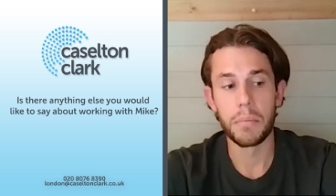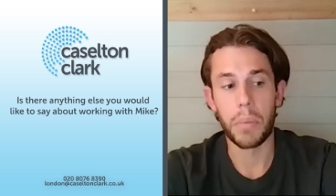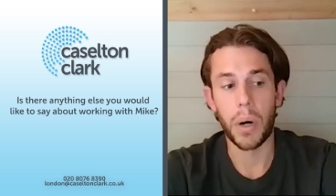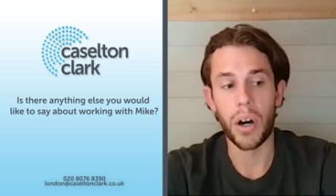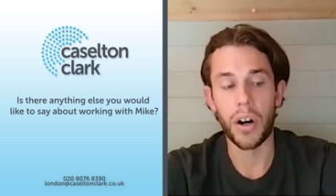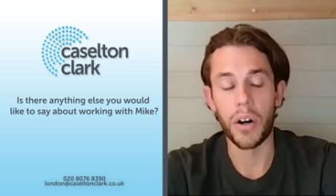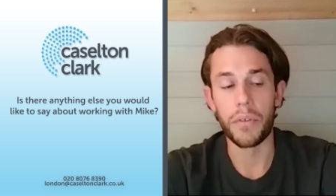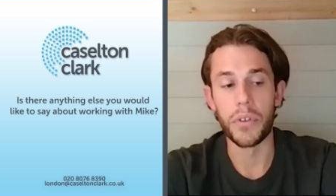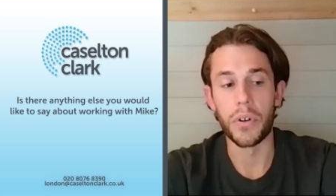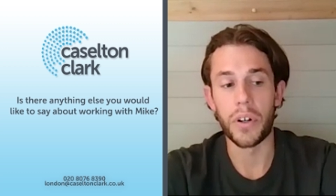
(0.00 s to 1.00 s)
part of
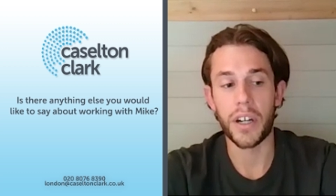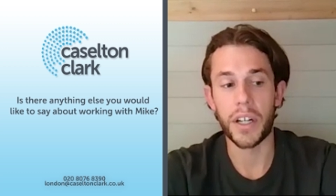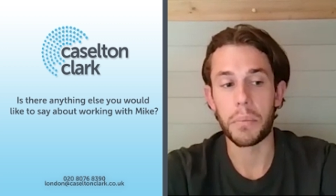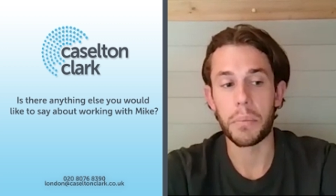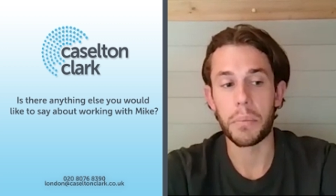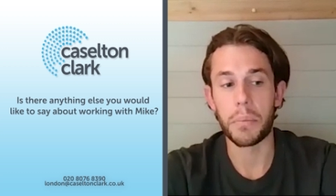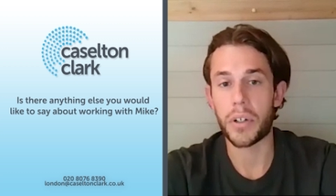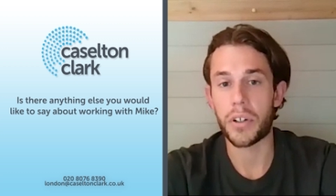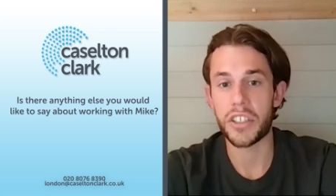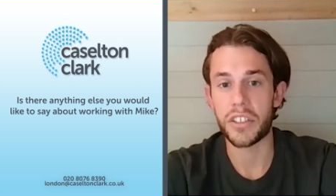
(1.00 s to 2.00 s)
your kind of
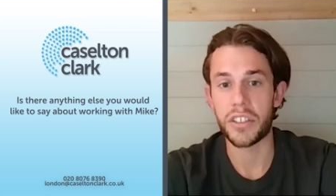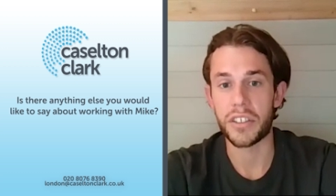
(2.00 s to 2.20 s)
progression and